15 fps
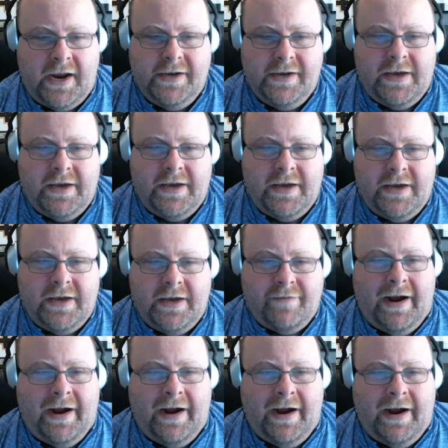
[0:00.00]
have hired,
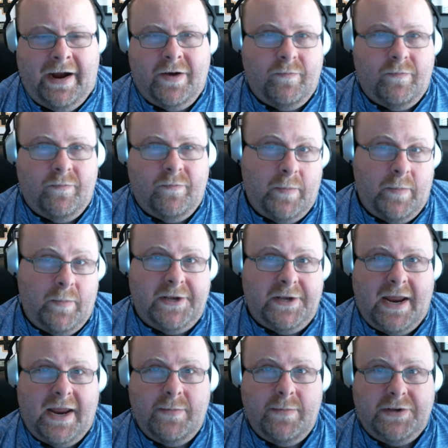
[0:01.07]
remember this
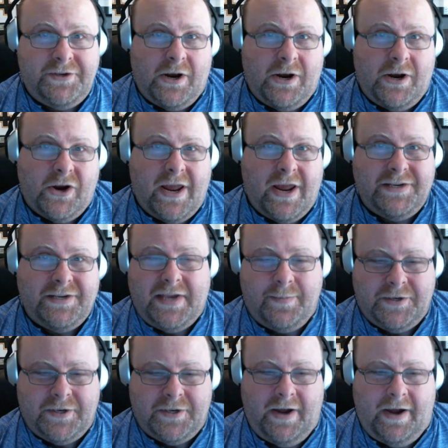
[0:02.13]
name, Sergei
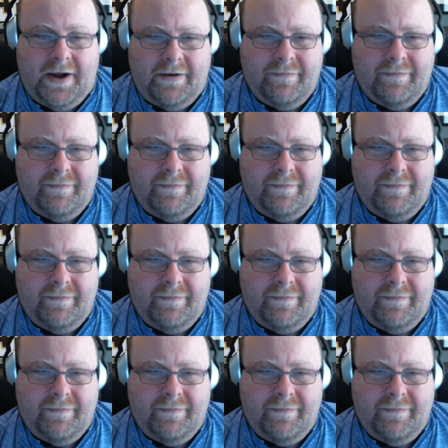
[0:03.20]
Samsonov.